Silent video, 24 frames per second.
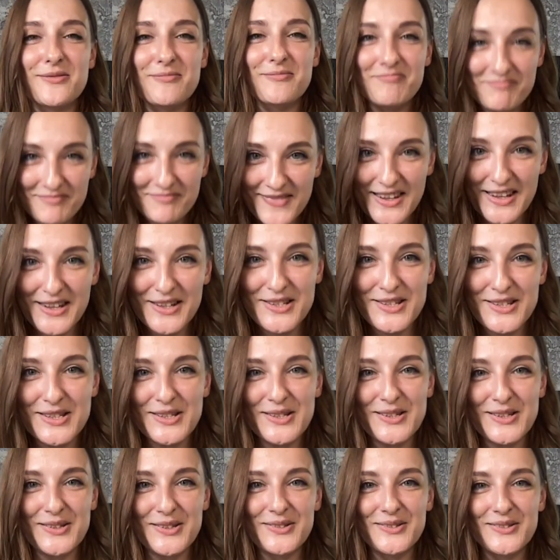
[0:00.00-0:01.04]
thanks
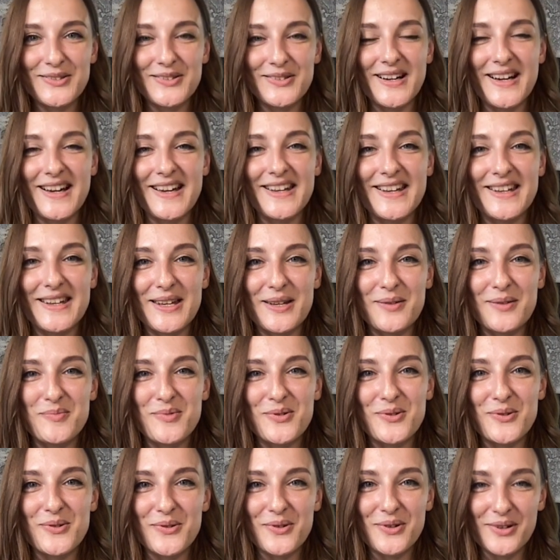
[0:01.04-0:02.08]
to you, I keep
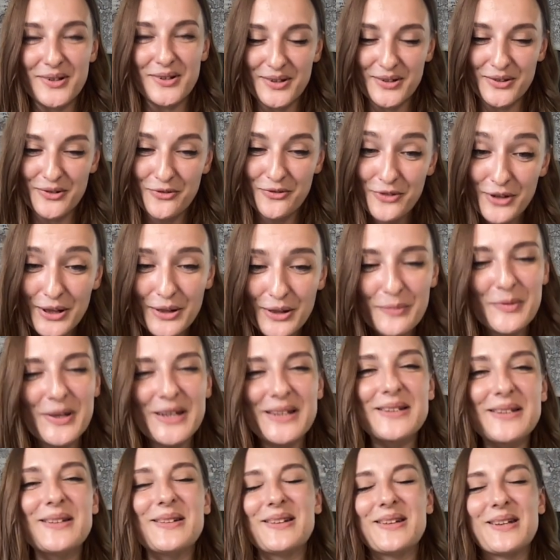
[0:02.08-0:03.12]

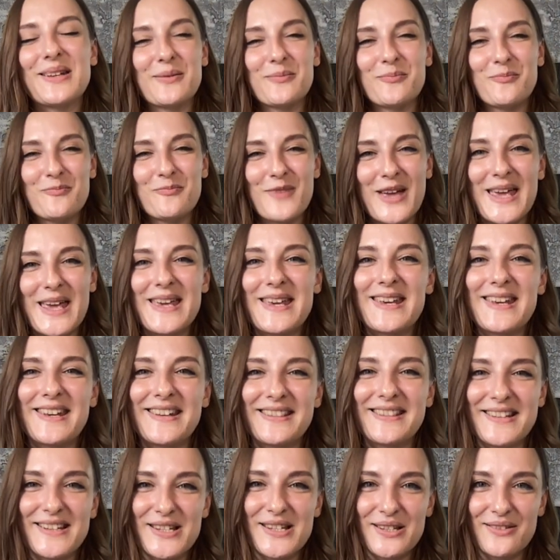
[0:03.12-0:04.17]
filming, keep
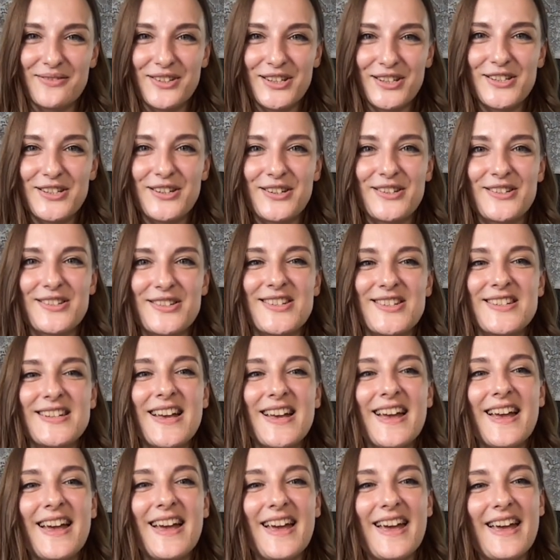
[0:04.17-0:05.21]
making these videos,
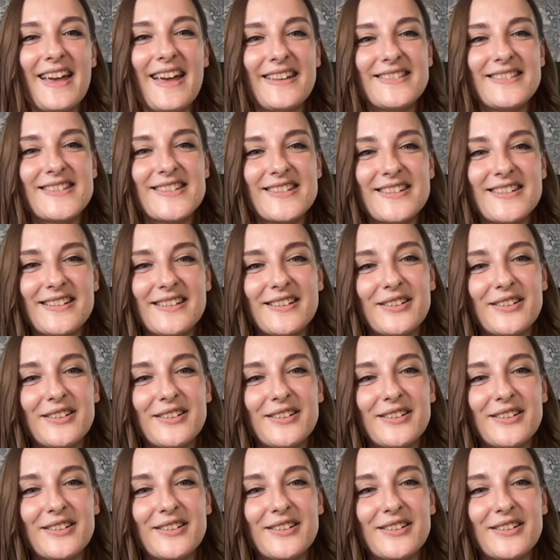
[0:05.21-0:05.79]
and